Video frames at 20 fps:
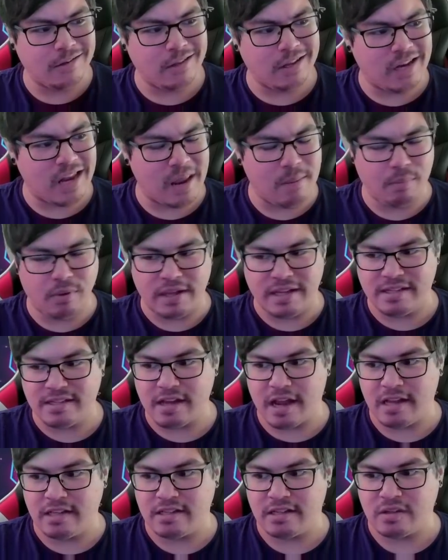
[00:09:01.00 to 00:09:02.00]
on the nameplate
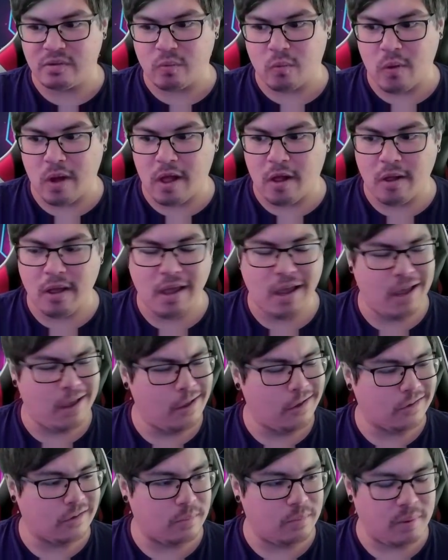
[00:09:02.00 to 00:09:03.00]
size as well,
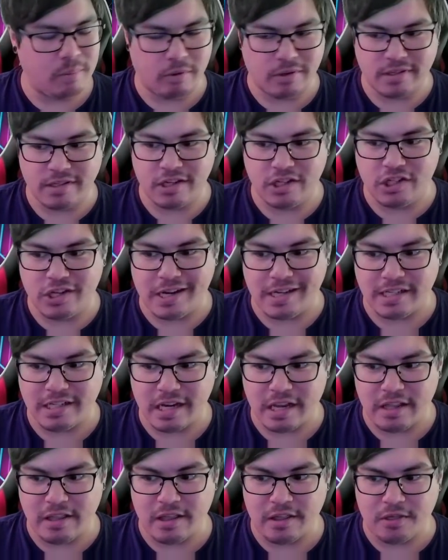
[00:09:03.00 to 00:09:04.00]
some people are
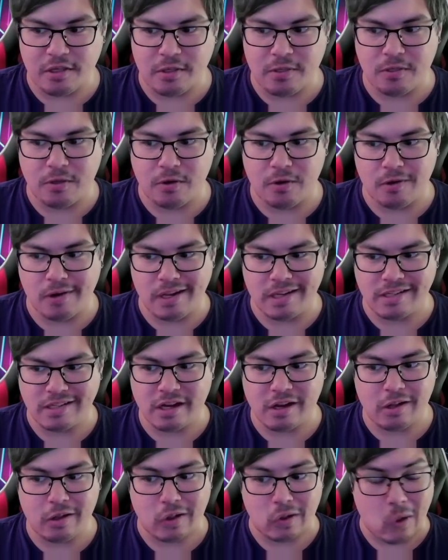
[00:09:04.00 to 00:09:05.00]
suggesting that the third is
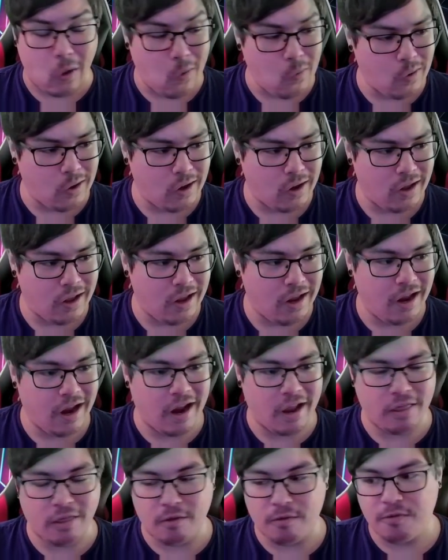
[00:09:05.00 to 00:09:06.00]
Cloak
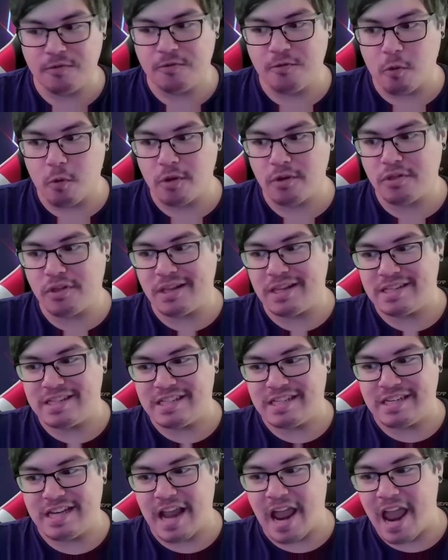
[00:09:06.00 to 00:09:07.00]
and the fourth
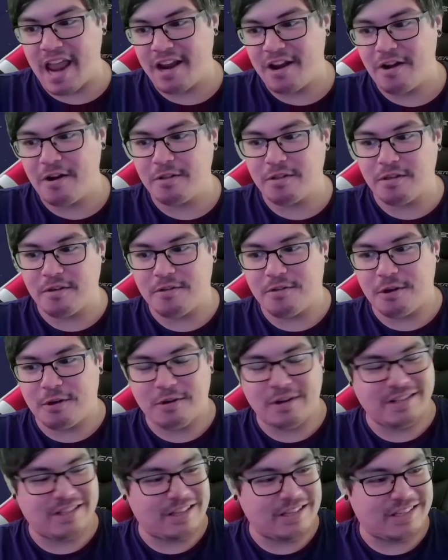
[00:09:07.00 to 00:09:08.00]
is Dagger. The
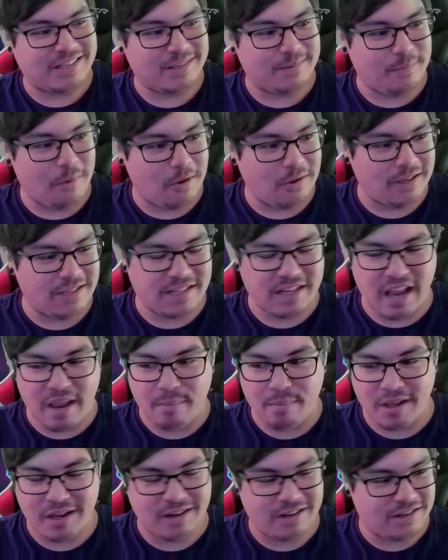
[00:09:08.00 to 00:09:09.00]
third is the smallest
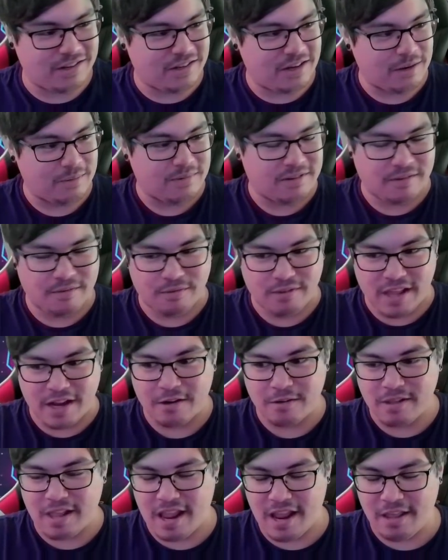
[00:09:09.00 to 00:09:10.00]
nameplate in terms of
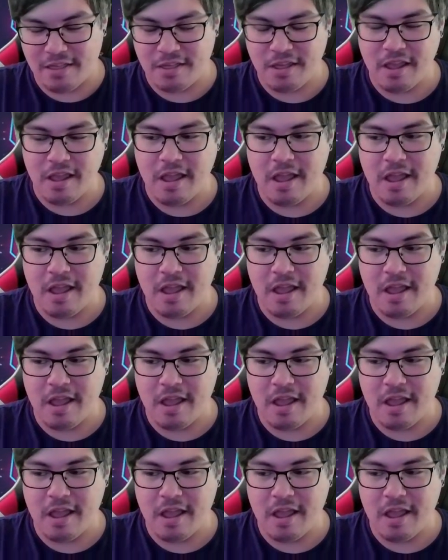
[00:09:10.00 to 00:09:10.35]
letter length,